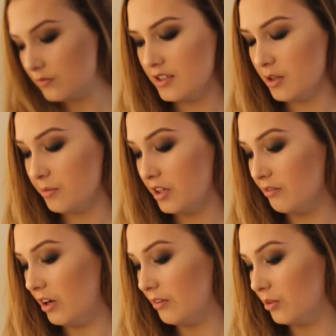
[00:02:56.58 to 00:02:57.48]
It's something
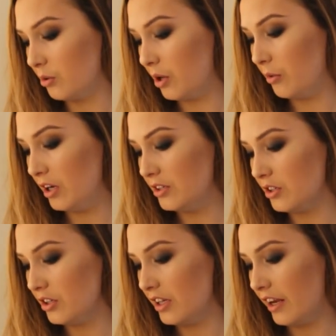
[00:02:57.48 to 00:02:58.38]
I've had for quite a while too.
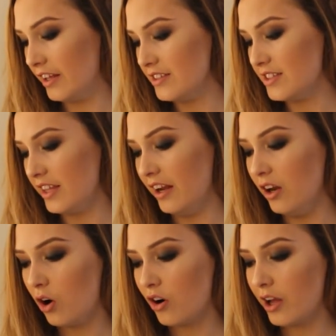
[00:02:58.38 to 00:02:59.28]
It is the
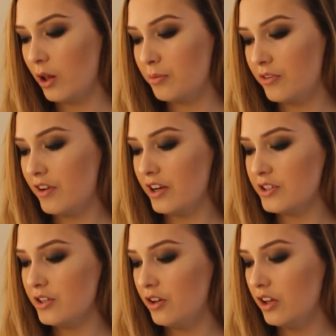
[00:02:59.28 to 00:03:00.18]
L'Oreal
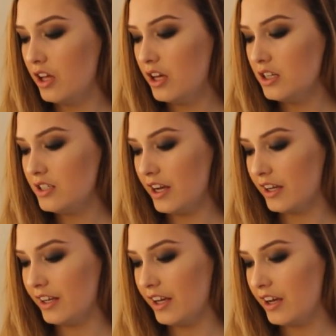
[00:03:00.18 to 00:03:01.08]
Professional
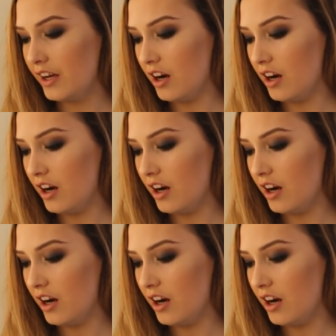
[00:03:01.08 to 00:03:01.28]
Technique